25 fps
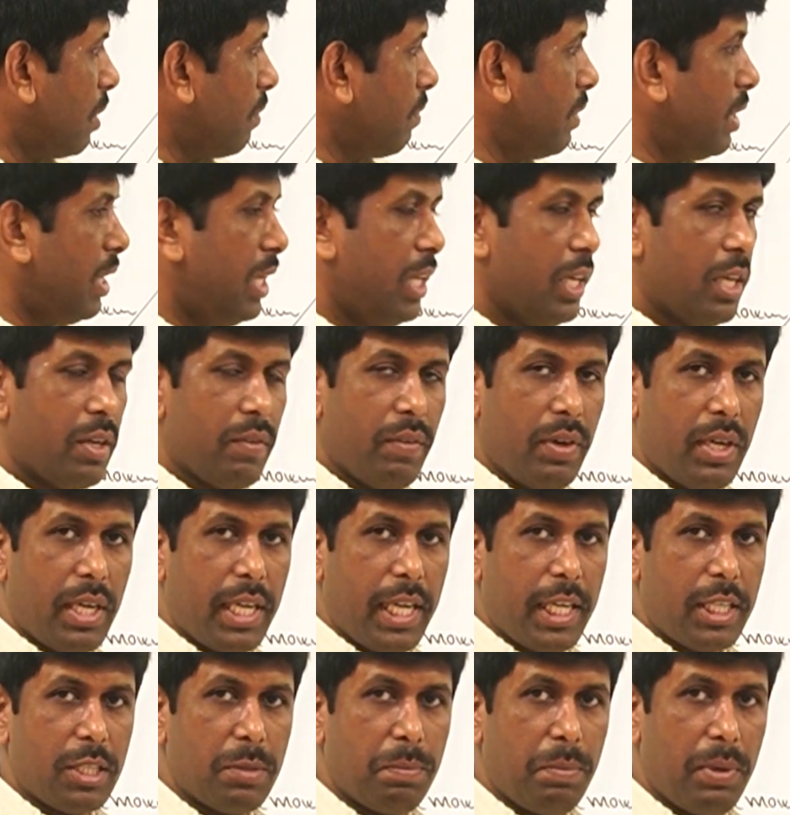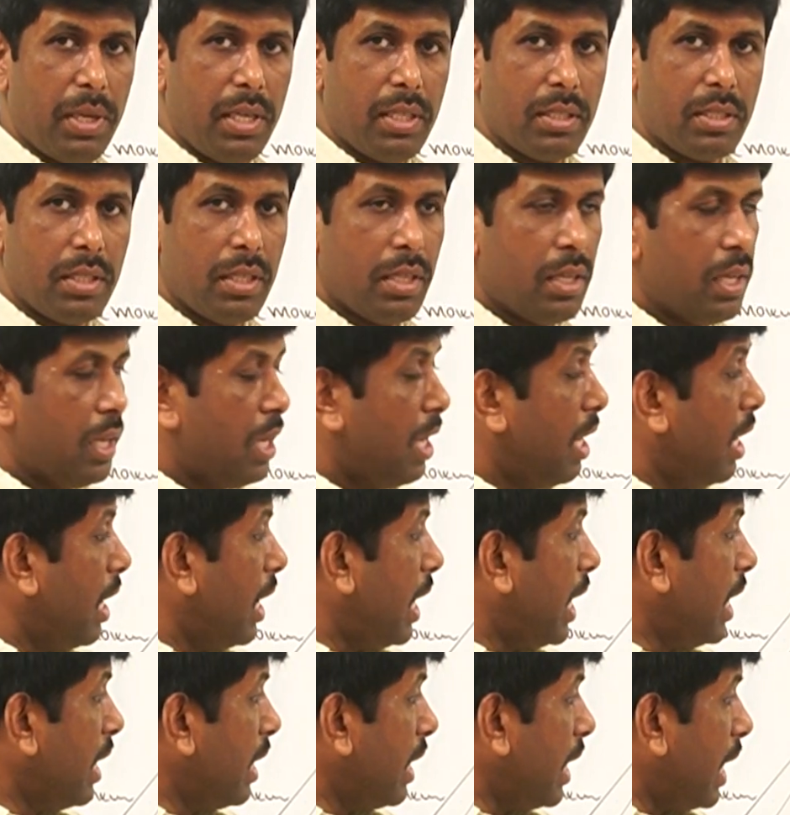of the liquid takes place
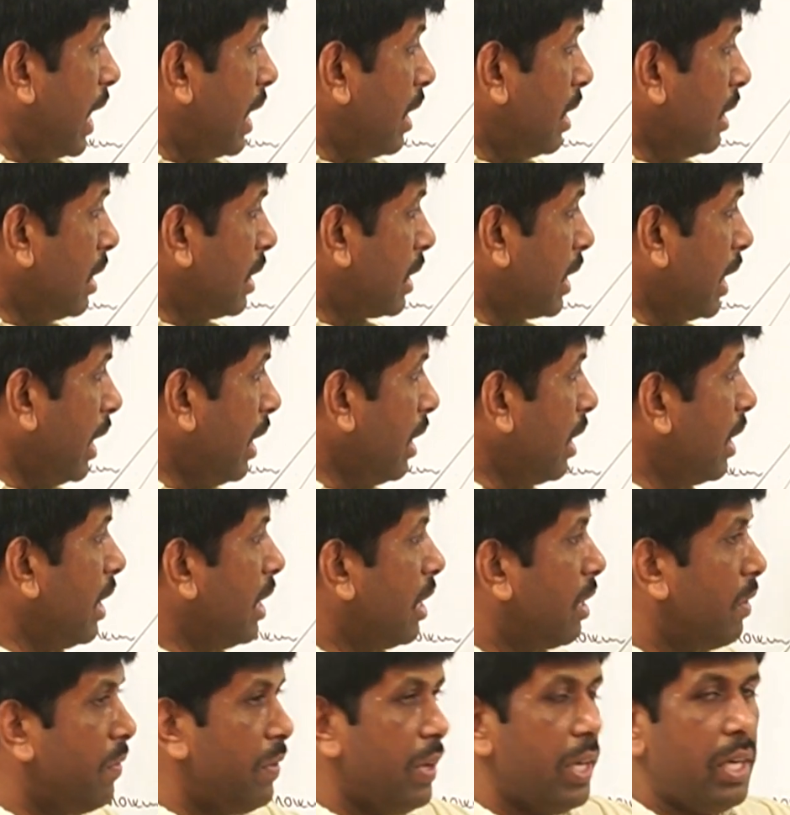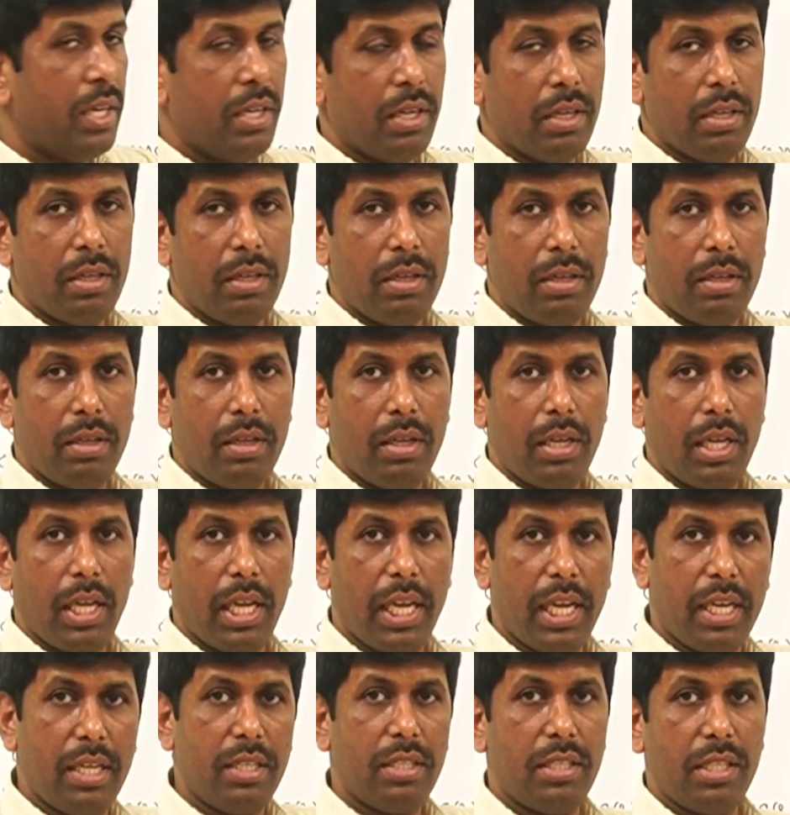and entire liquid
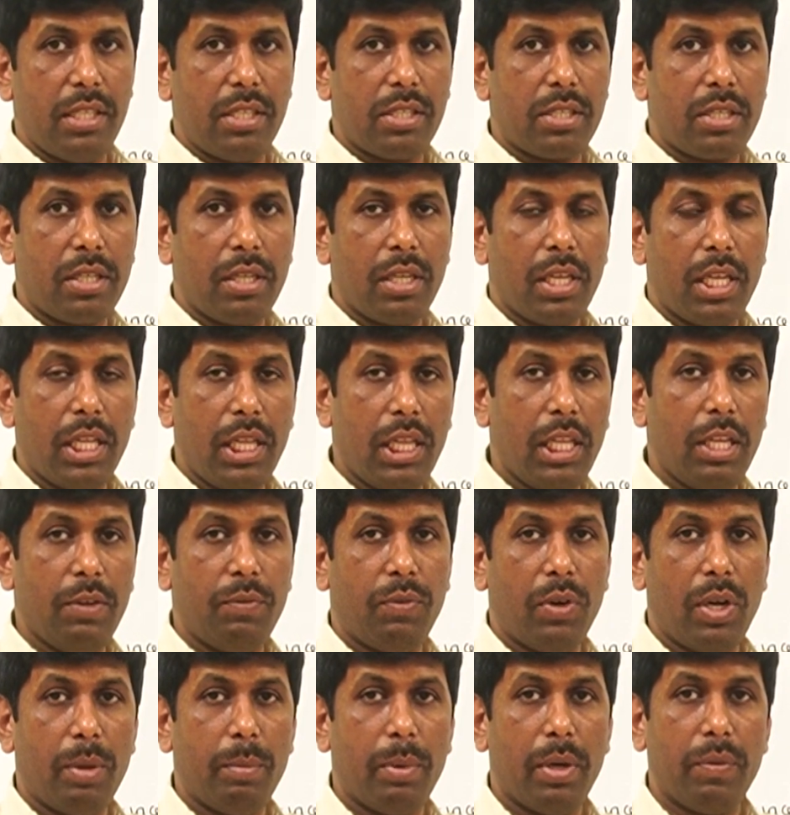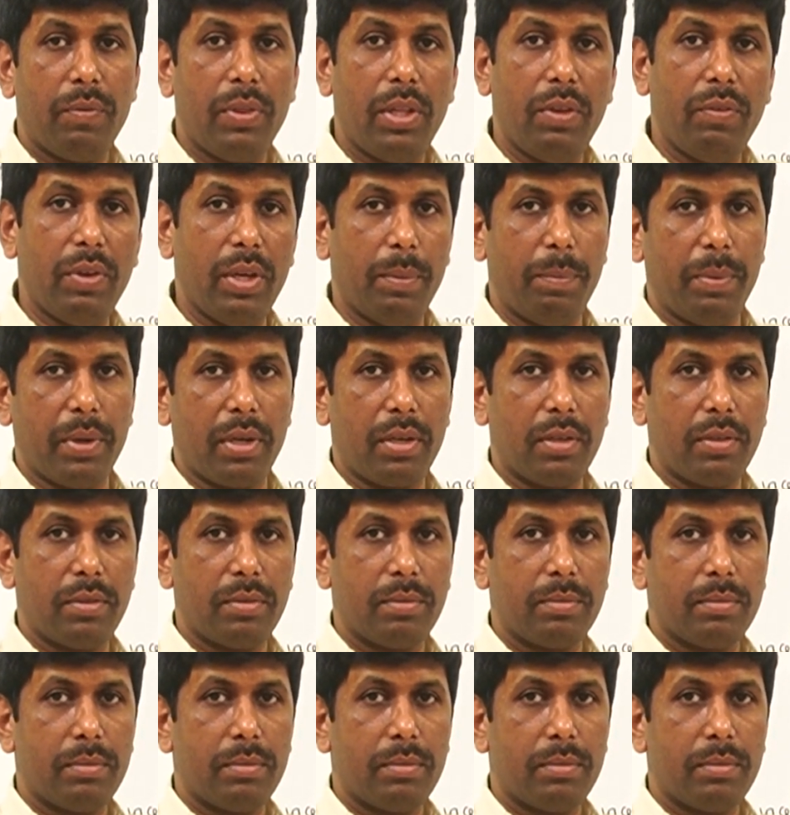exists in the form of the vapor.